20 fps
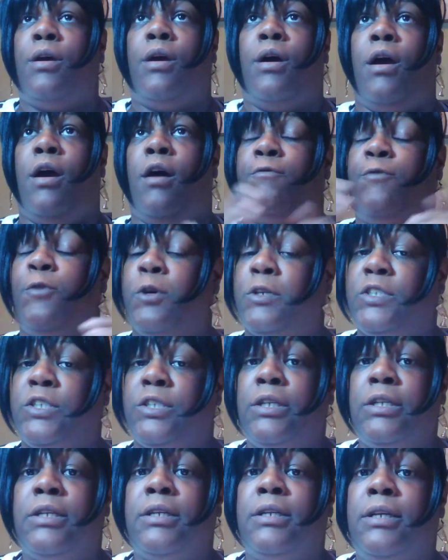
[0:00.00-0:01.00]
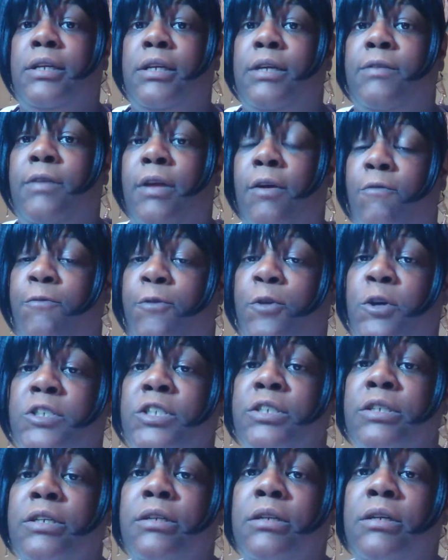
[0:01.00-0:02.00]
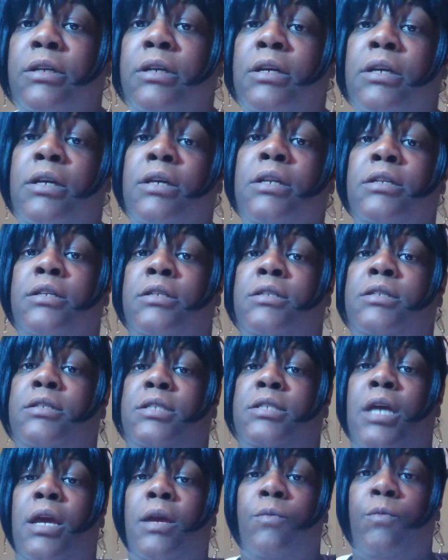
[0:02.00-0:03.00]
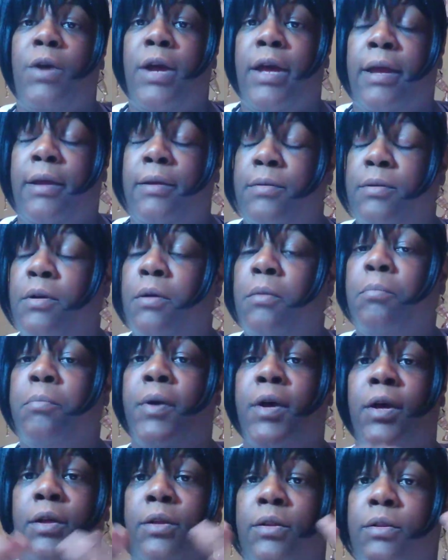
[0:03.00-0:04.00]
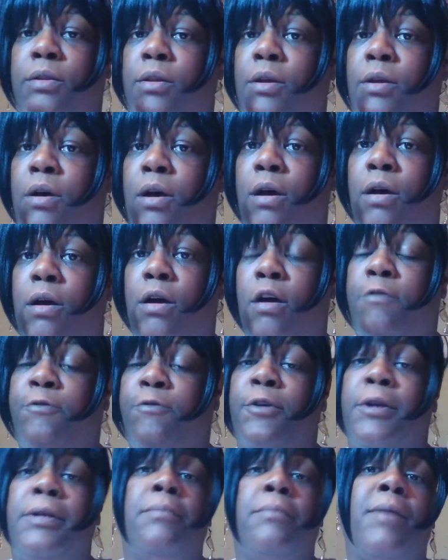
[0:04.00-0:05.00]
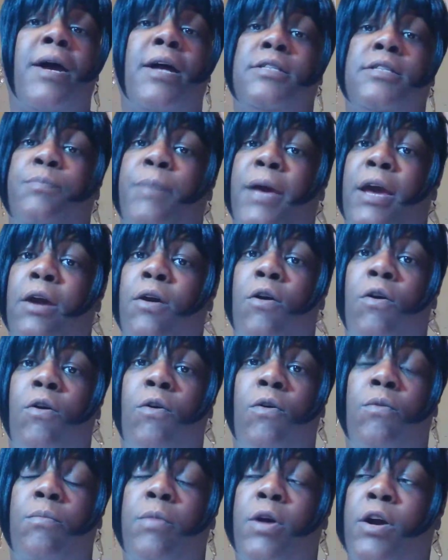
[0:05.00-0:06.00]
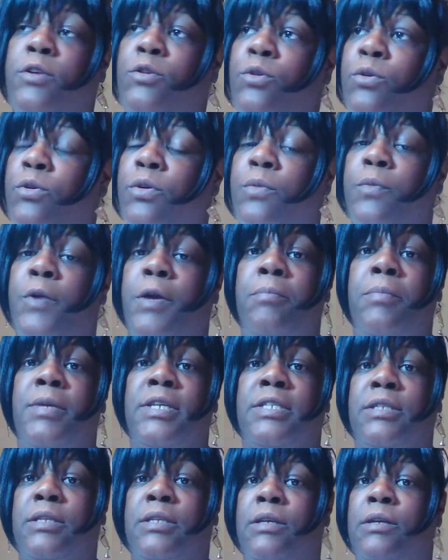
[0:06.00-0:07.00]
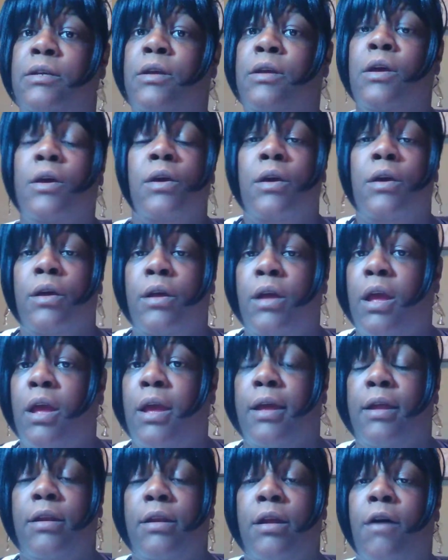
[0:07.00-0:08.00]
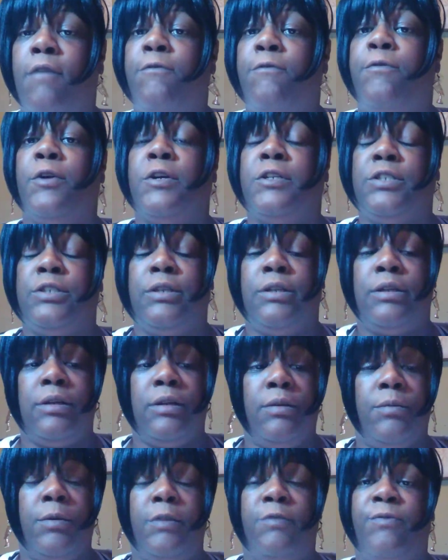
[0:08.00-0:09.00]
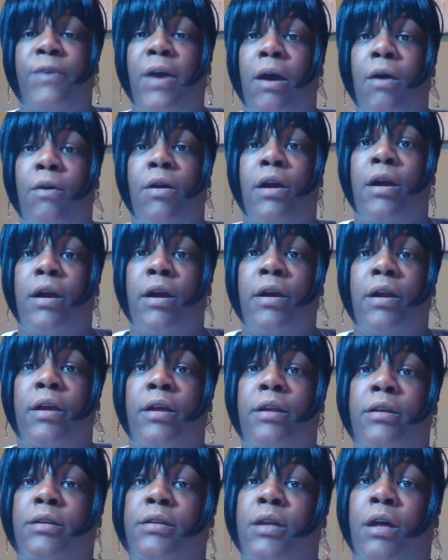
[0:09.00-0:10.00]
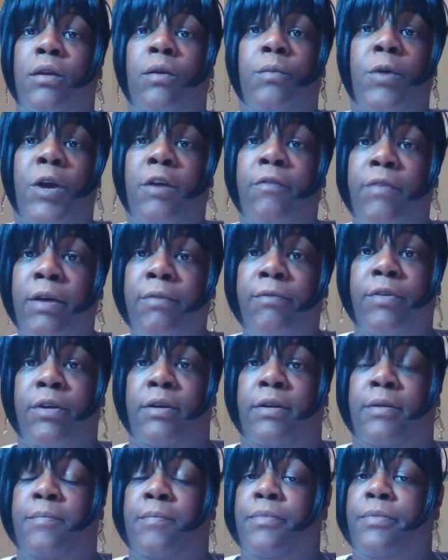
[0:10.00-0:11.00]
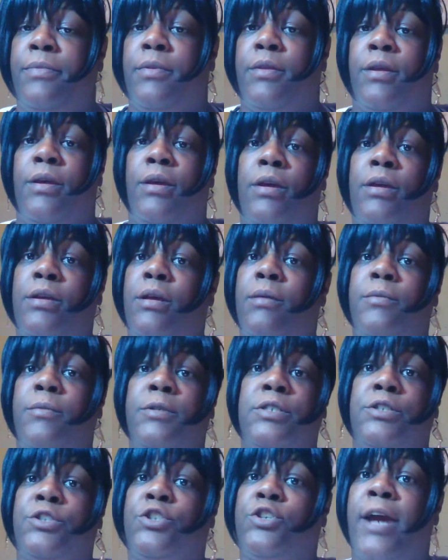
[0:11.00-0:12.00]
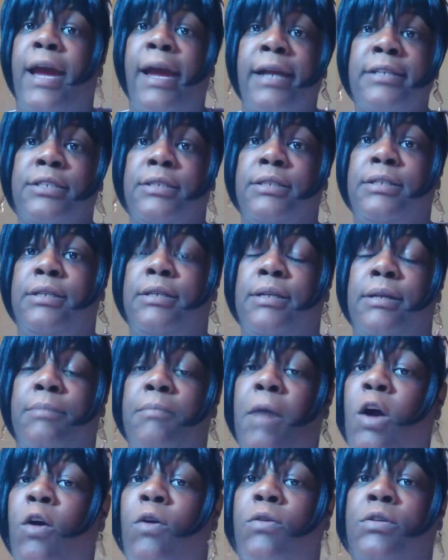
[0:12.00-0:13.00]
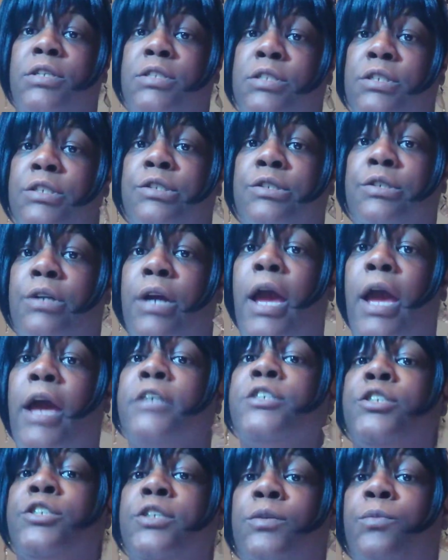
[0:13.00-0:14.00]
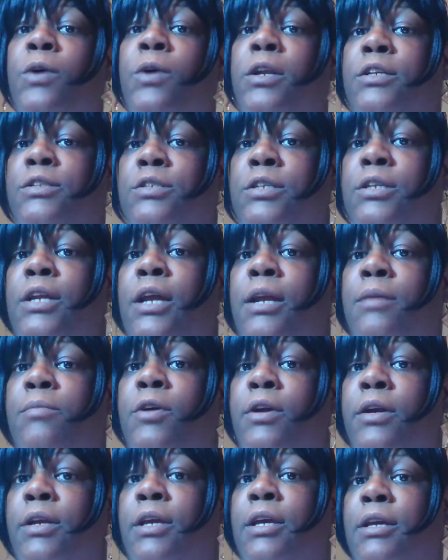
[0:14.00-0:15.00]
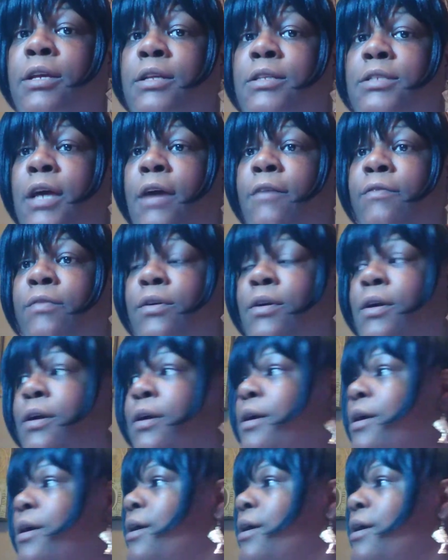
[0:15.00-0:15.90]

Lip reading: Unfortunately, it ended the same way. But a friend of mine's back home, her daughter went missing, and unfortunately, we found her in the Delaware River. It was a tragedy. My oldest sister actually wanted to name her kids after her.